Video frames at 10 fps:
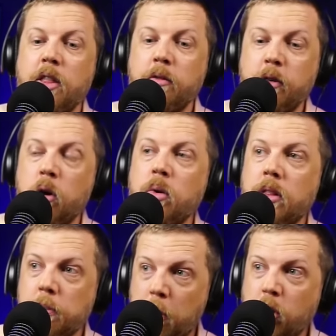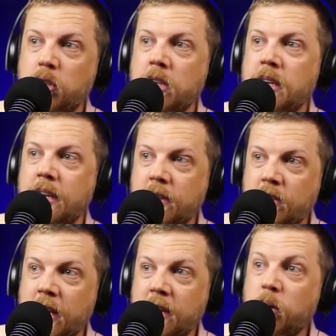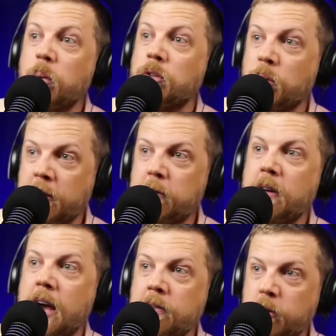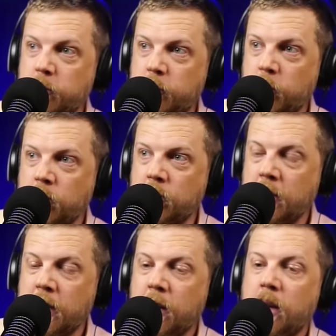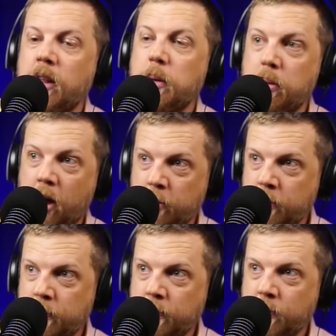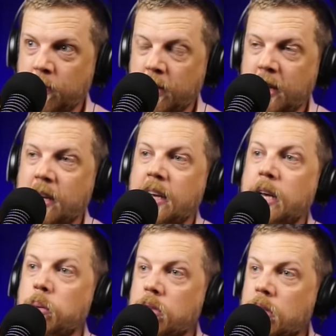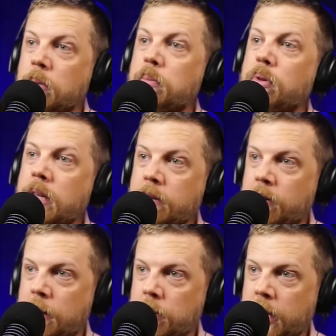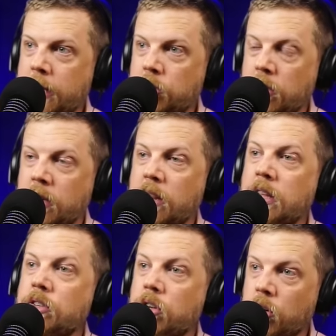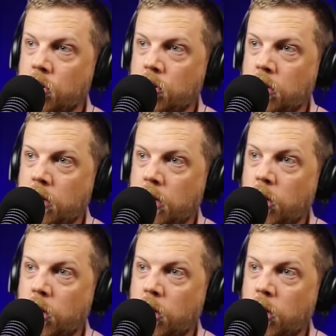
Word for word: The vote margin in the Senate was only 5 votes. The problem? It was complete fabrication. This girl